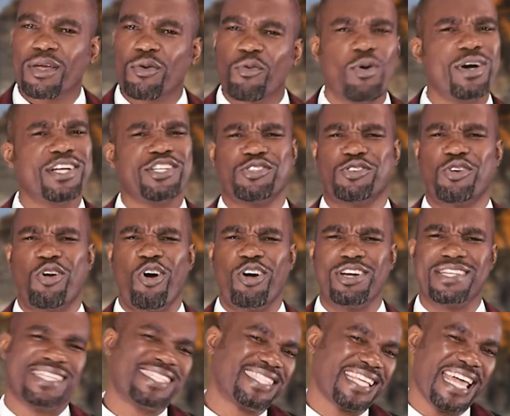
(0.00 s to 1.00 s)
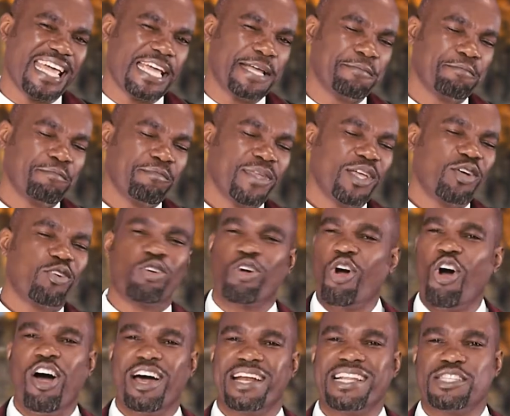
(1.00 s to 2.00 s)
What is God saying?
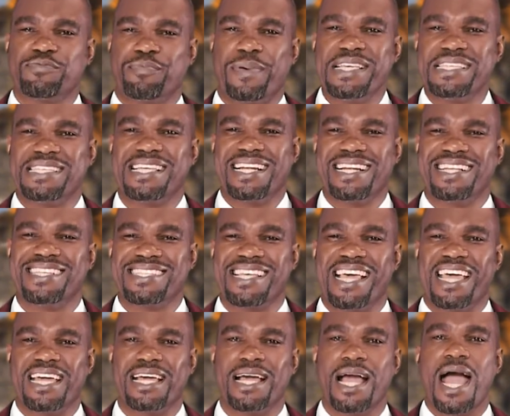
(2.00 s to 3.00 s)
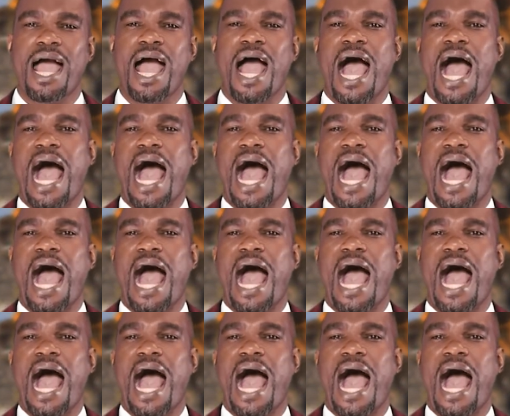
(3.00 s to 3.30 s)
God is basically saying,